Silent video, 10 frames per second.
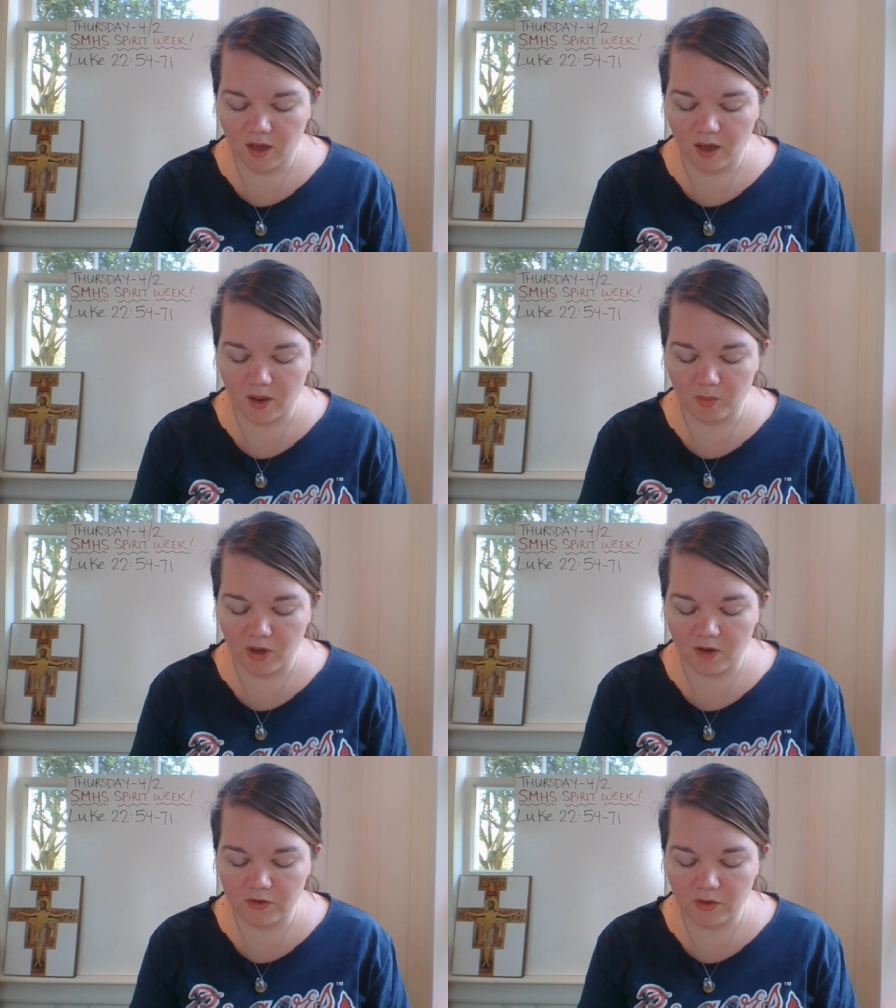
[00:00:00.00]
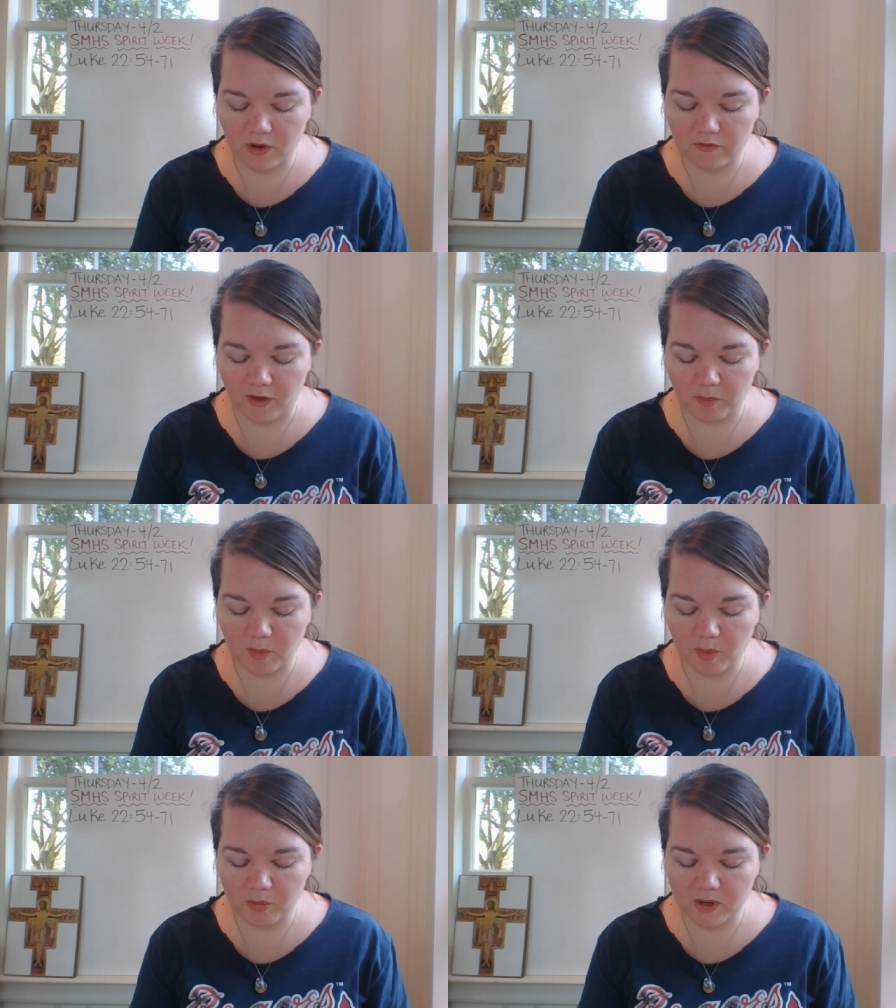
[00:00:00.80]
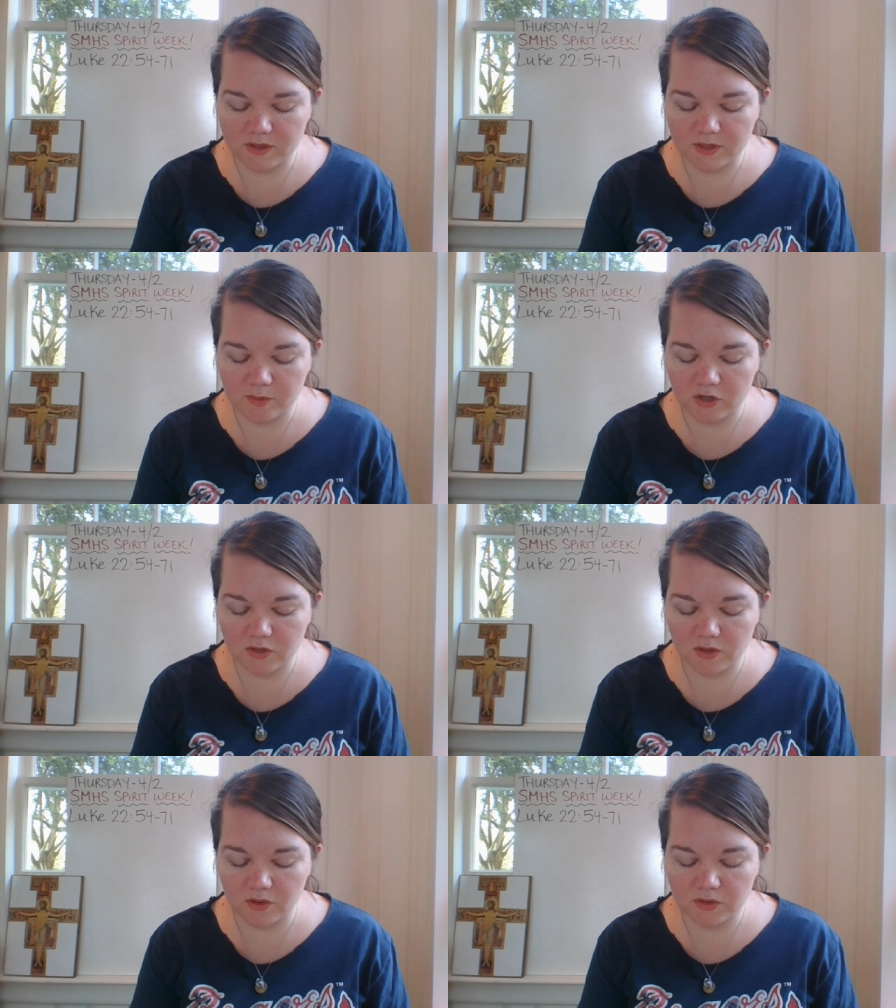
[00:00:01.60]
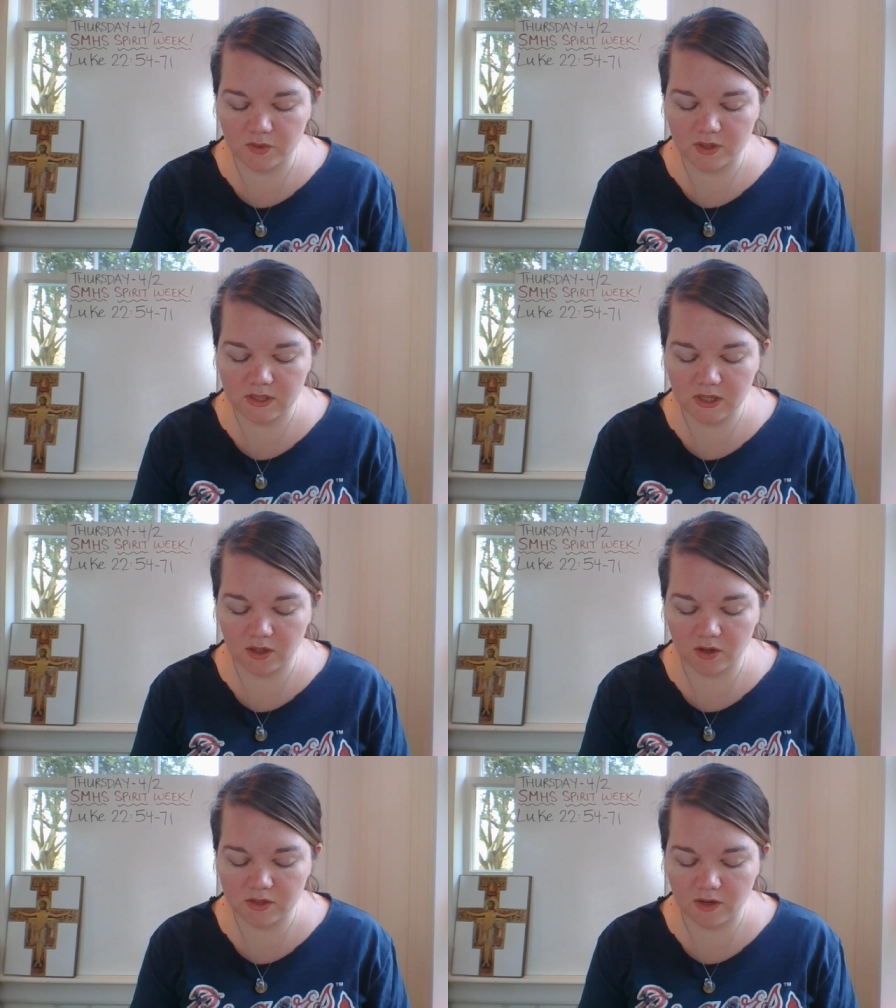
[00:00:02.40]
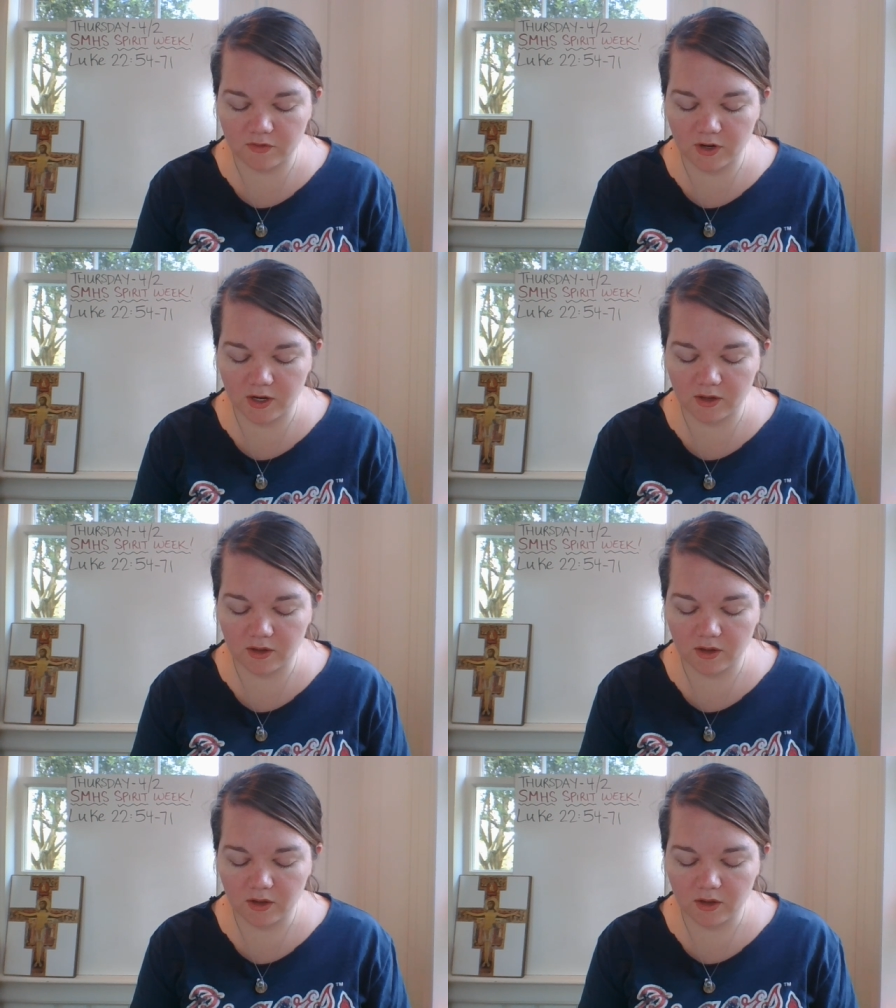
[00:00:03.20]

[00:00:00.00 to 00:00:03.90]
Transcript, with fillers: Um, we offer you our family members, especially those who are sick or suffering.